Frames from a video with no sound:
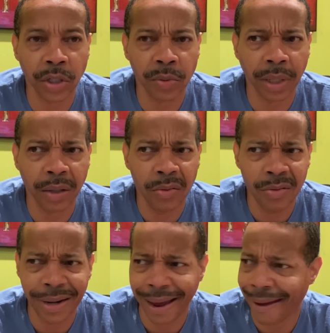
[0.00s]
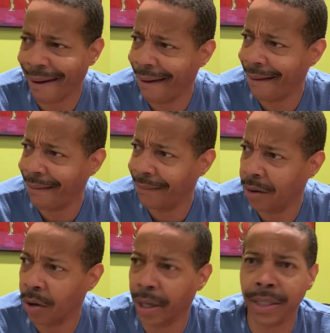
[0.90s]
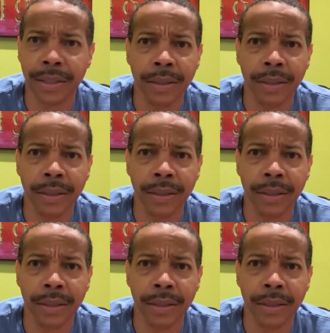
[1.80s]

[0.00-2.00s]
you're like, who the hell are this?